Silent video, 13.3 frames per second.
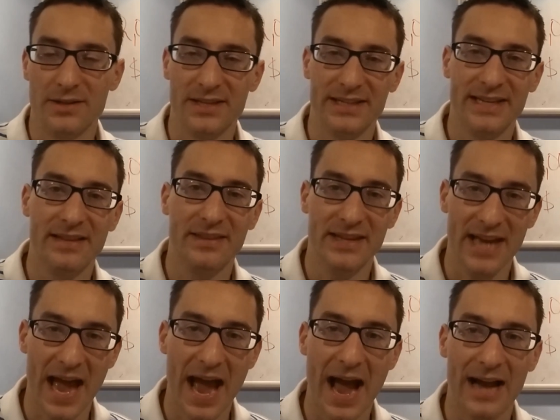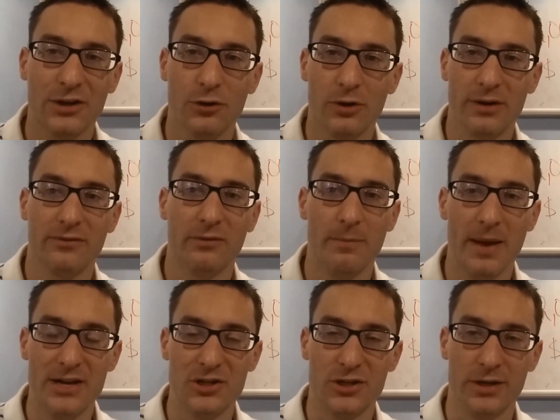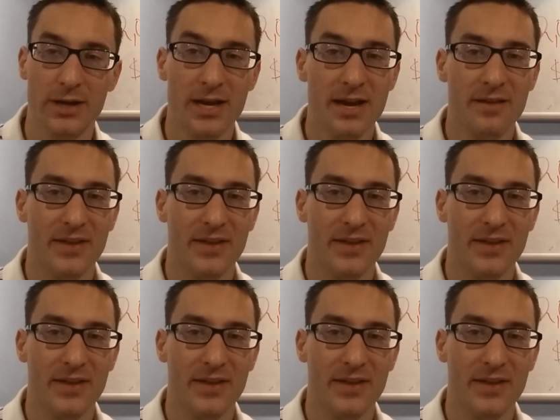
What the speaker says: to get the accurate information.